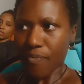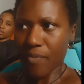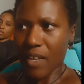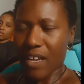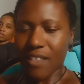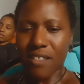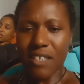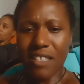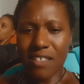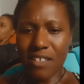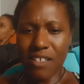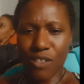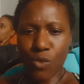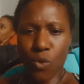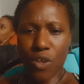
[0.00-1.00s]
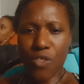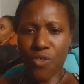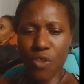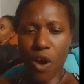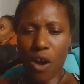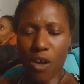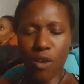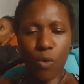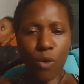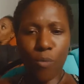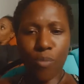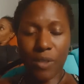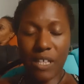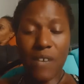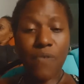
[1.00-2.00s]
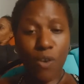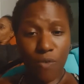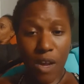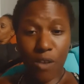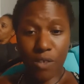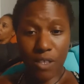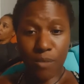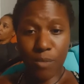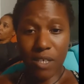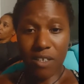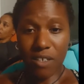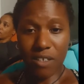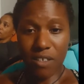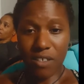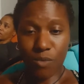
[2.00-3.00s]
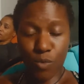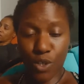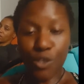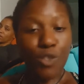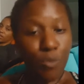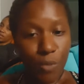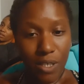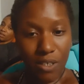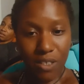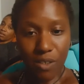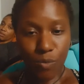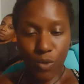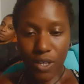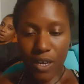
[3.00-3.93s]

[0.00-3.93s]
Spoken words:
a sentence or a thought or a belief around it, because we're human. We're,